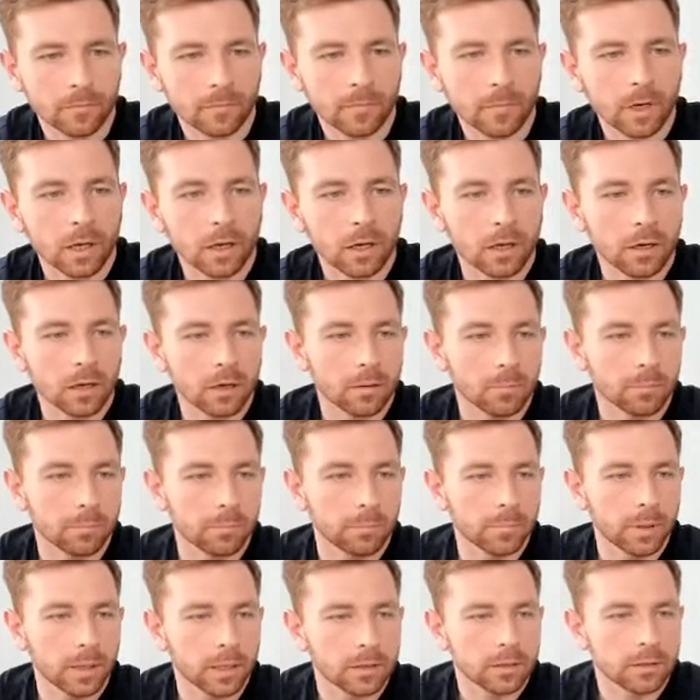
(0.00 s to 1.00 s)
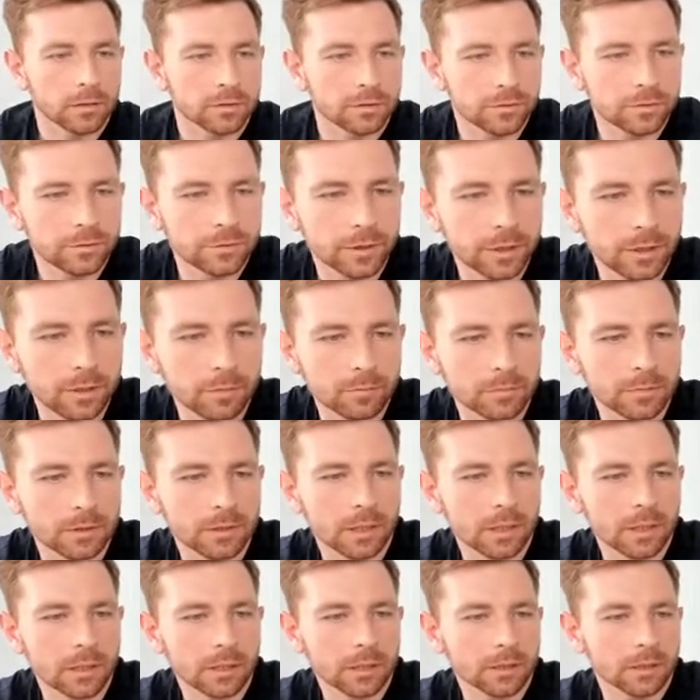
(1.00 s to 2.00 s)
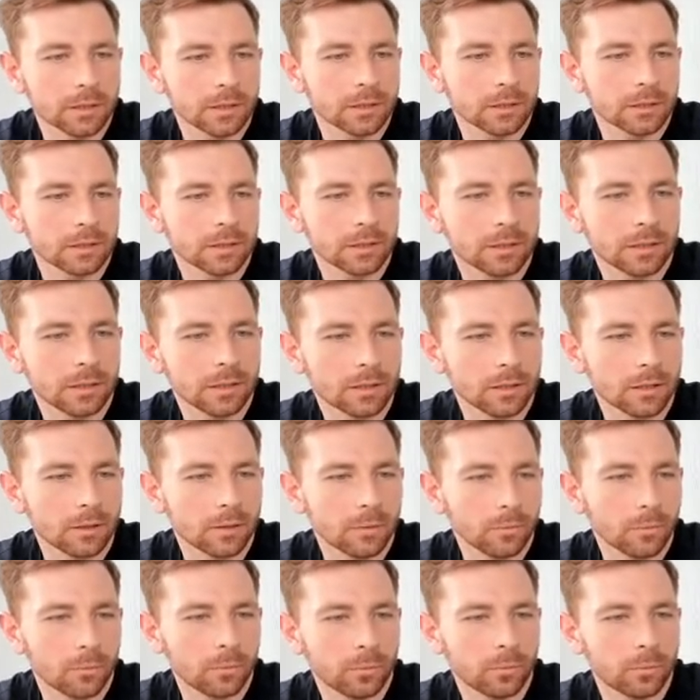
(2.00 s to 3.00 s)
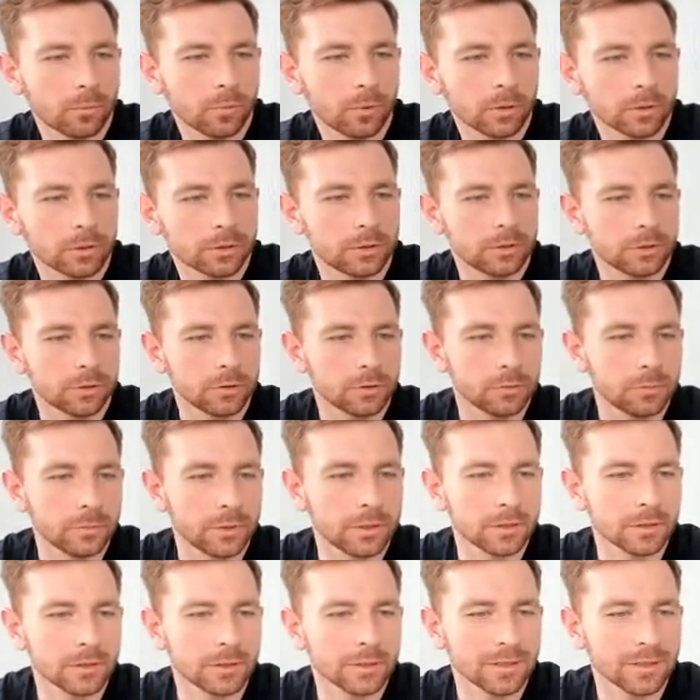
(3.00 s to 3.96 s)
By the Stream Deck, what do you mean?